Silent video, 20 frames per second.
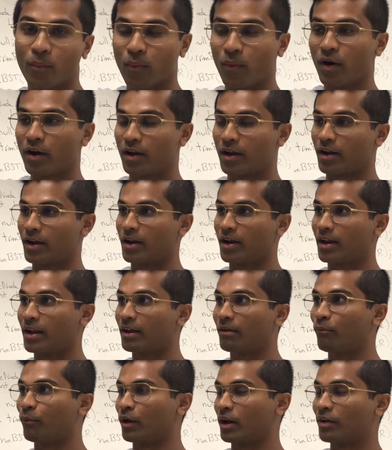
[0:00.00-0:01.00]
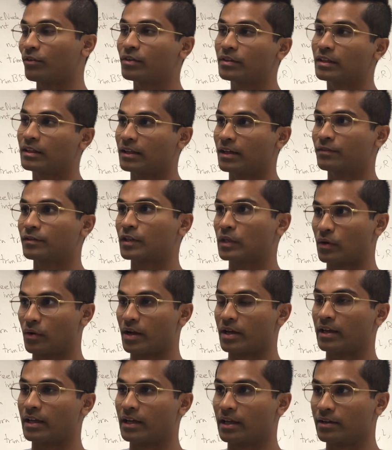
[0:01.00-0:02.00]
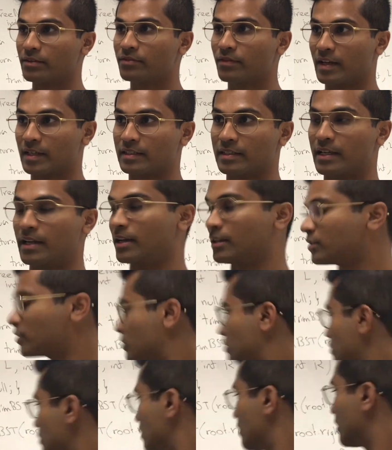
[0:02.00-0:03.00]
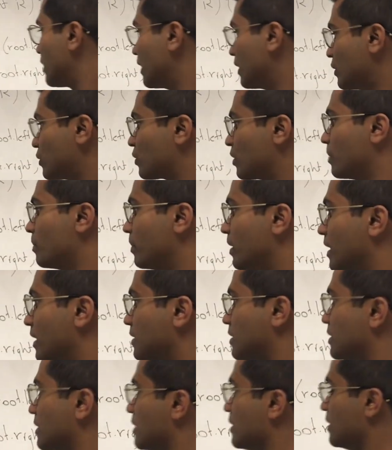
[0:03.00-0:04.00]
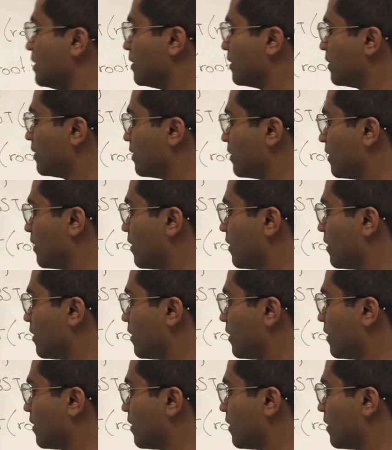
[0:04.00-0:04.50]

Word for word: what, whatever the left and right give as the answer in trim BST,